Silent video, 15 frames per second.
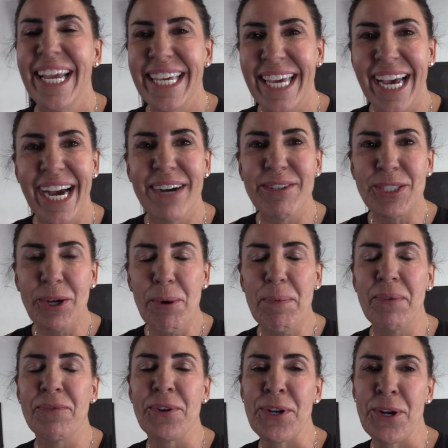Yeah, I was
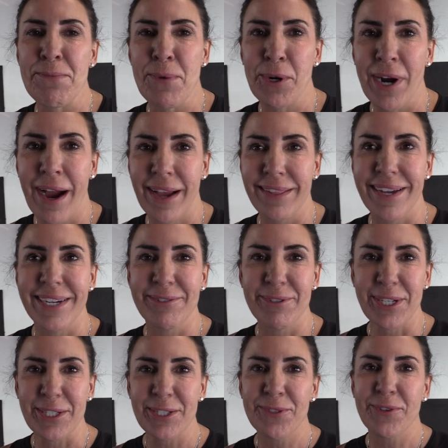hoping for no more highlight
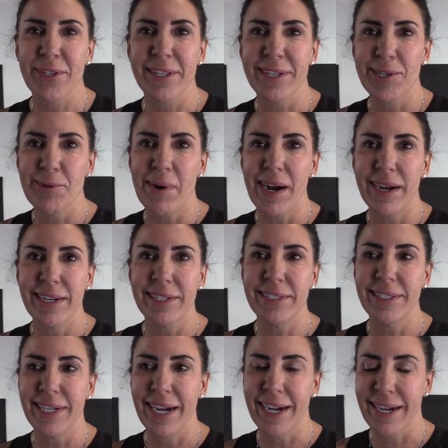reels for a little
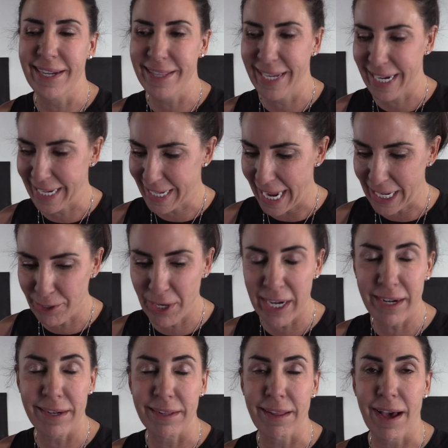while. Uh, the, I
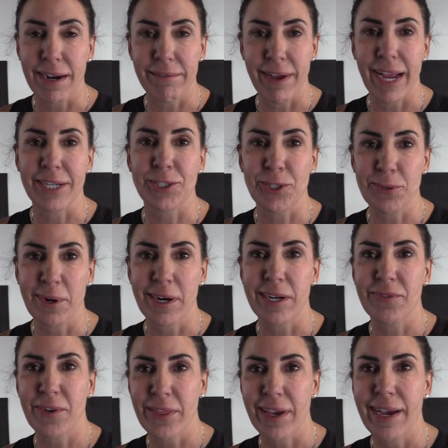created a lot of extra
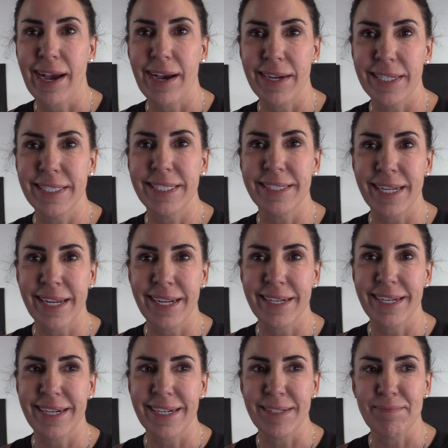work for the guys,
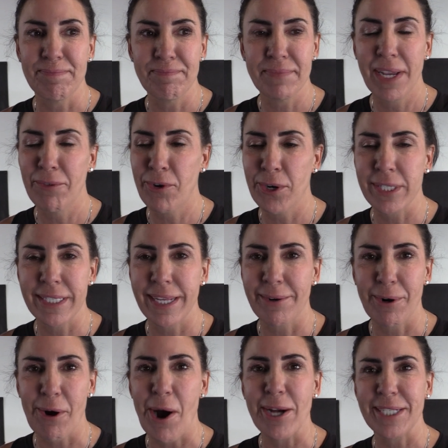and um, of course, they
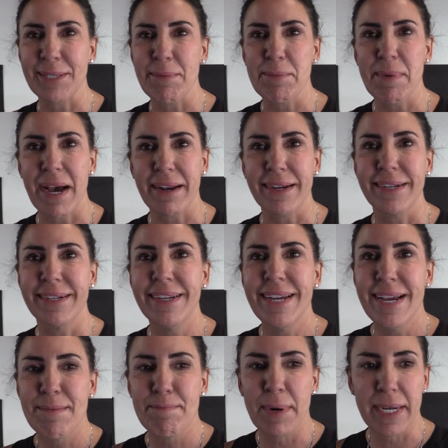were awesome about it.
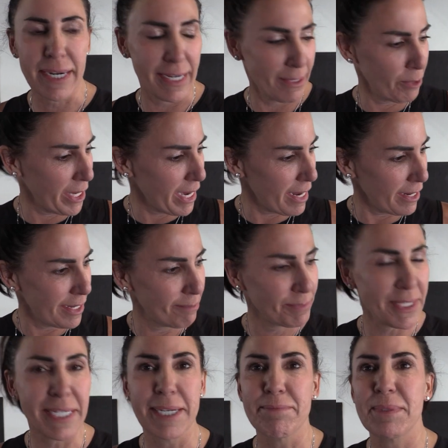But uh, we got
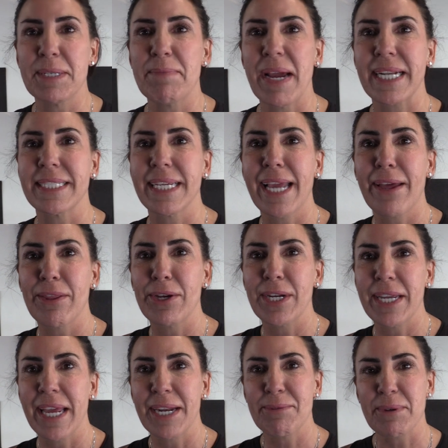Humpty Dumpty back together
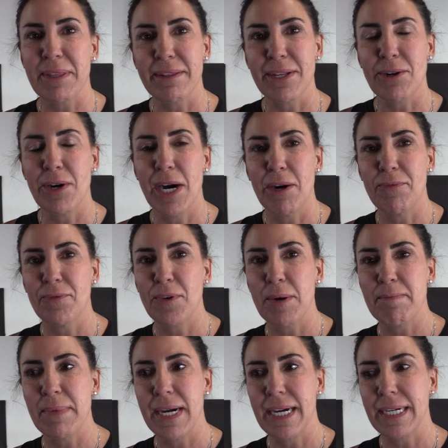again with a little help
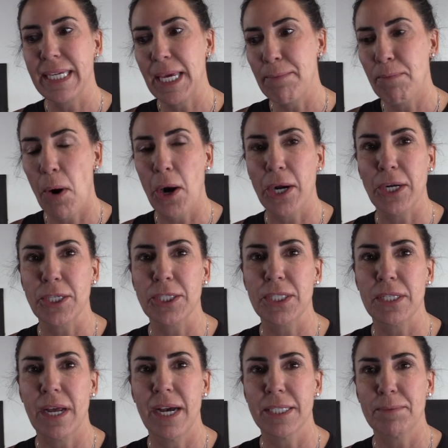from uh, Kim
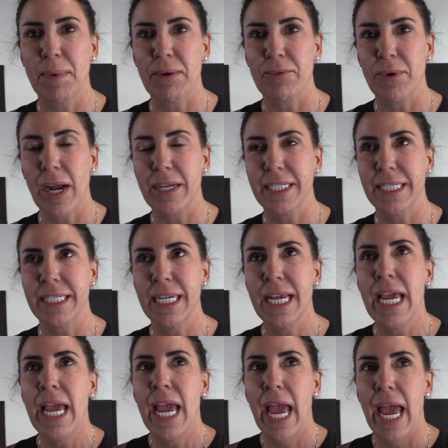Parker's husband, Russ,
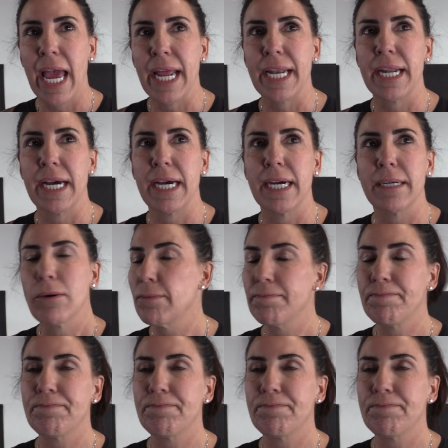and uh,